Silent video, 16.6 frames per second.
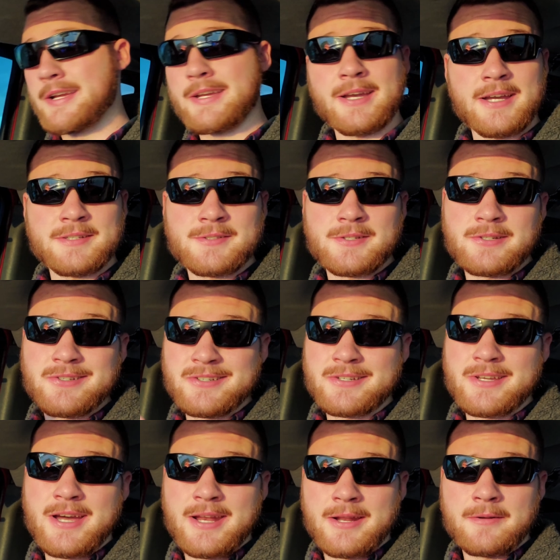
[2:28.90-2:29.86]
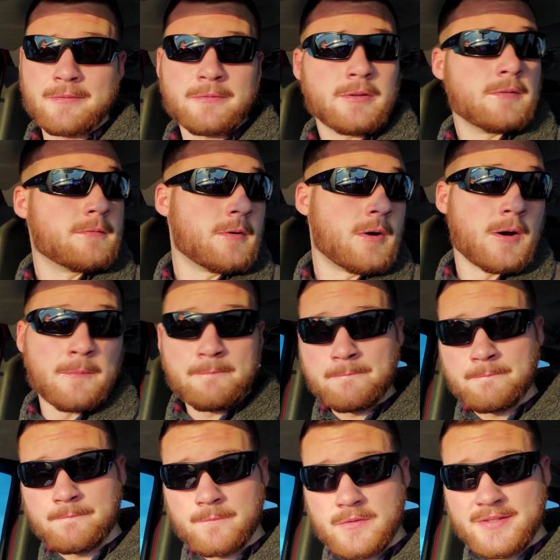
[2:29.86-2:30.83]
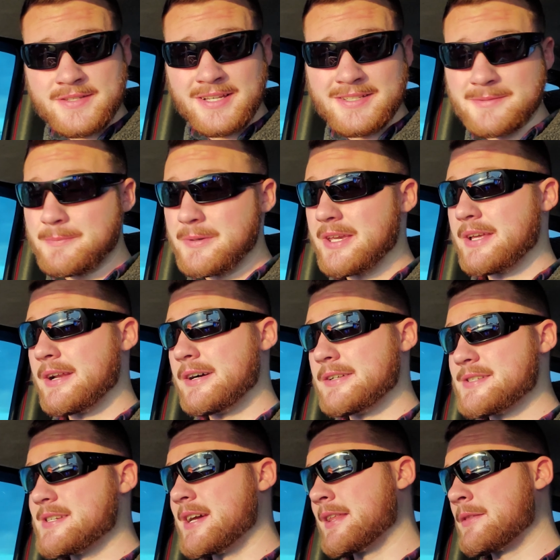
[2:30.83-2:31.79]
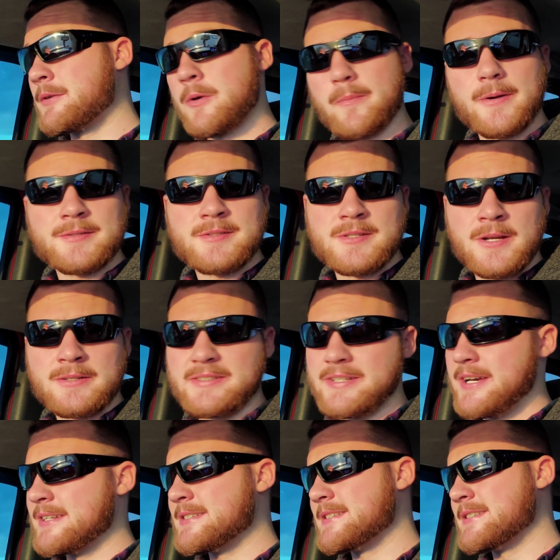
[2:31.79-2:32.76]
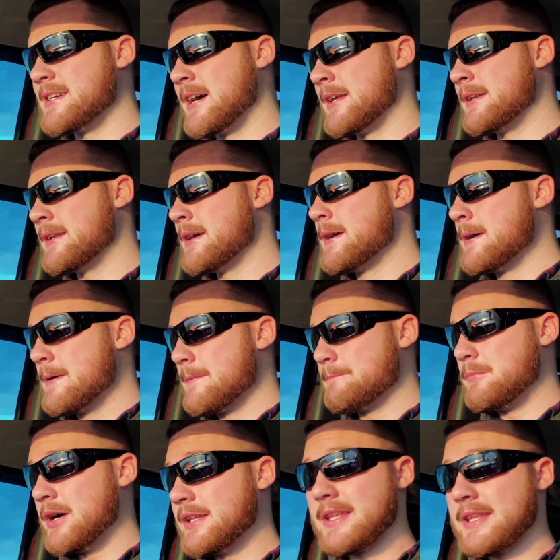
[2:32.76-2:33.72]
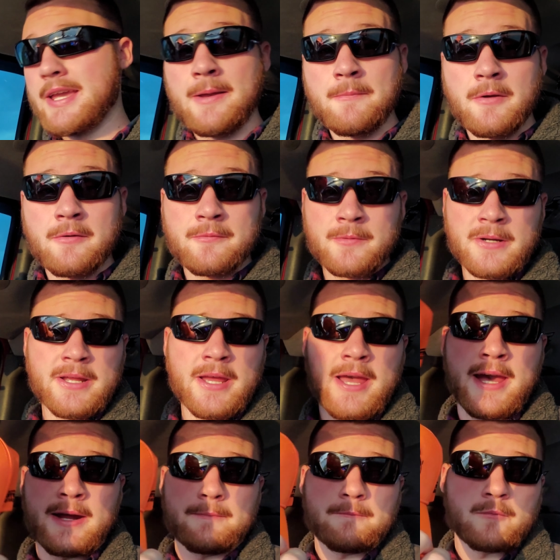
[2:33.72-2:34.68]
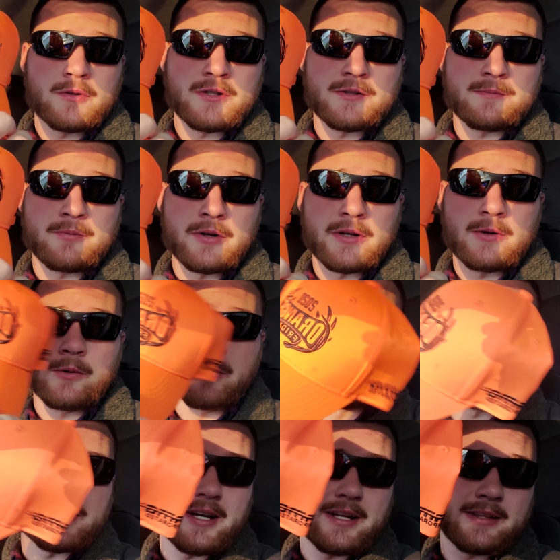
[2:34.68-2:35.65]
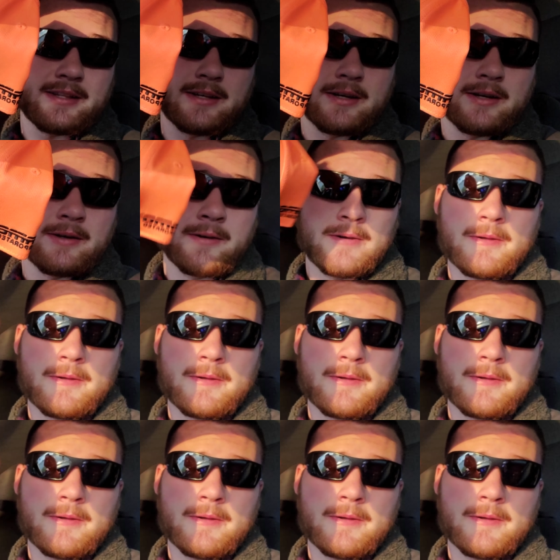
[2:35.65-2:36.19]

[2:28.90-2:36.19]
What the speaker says: guys, I just got out of Fleet Farm. Sun's peeking outside. I throw my sunglasses on, but they gave me a free hat, which is pretty cool. It's got the